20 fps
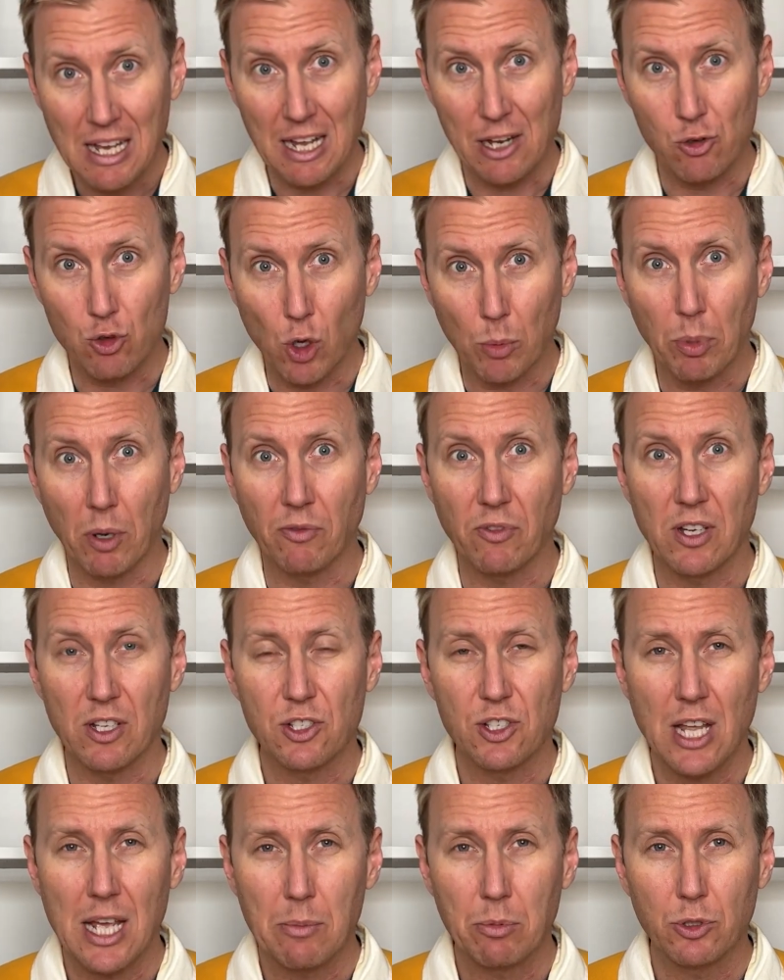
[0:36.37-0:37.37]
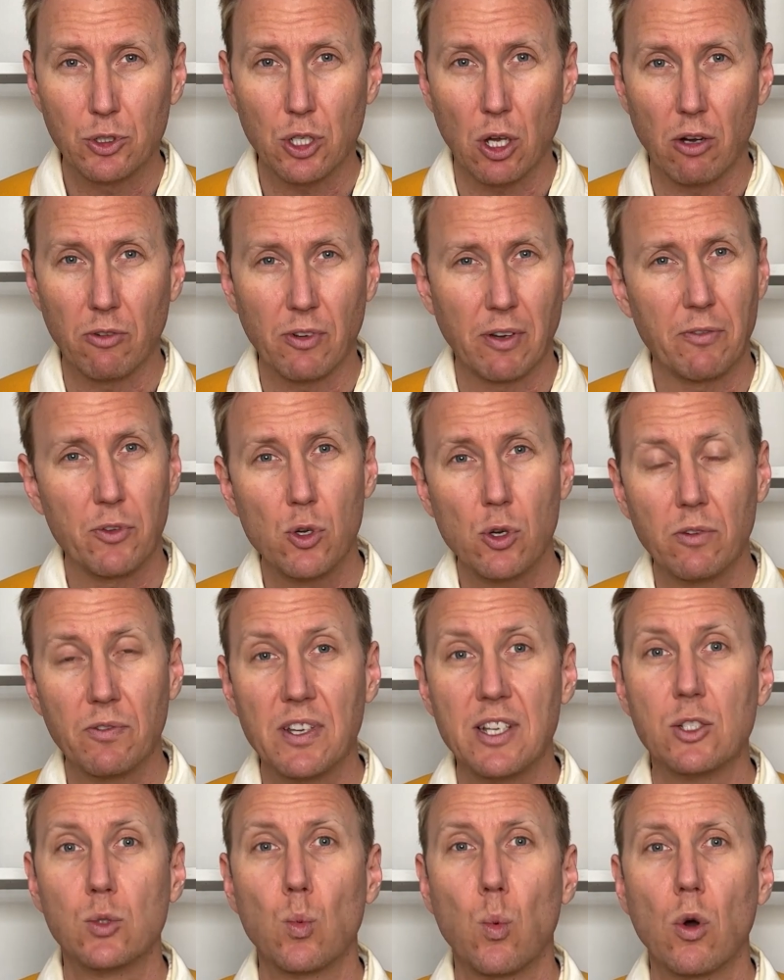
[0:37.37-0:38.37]
and drop off samples of a few
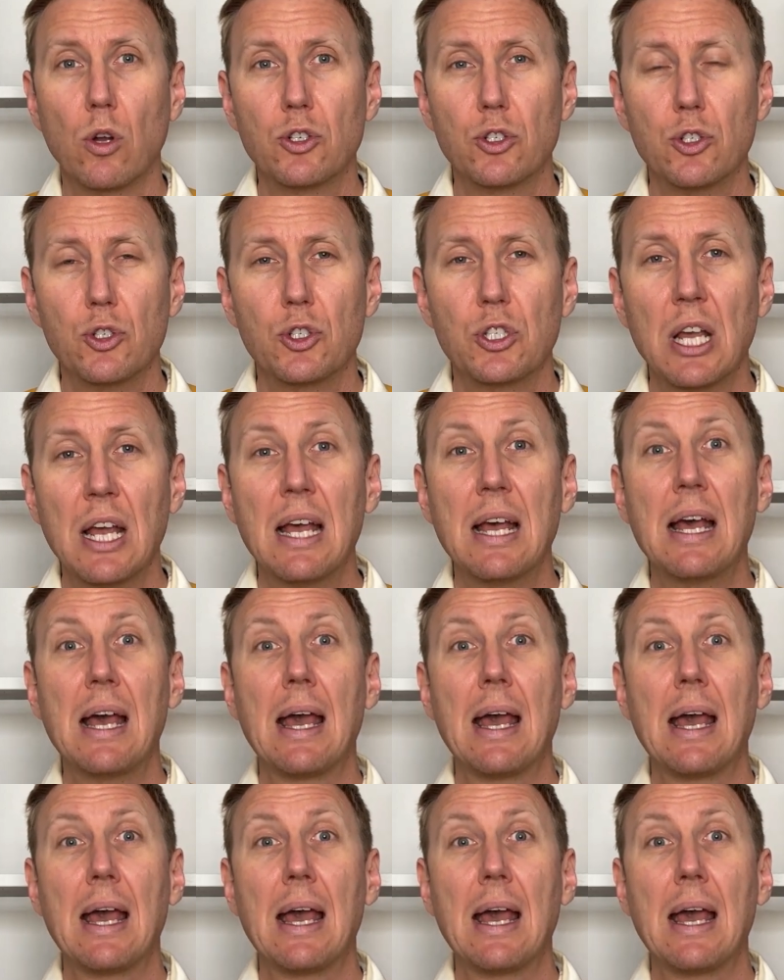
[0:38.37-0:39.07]
of his watches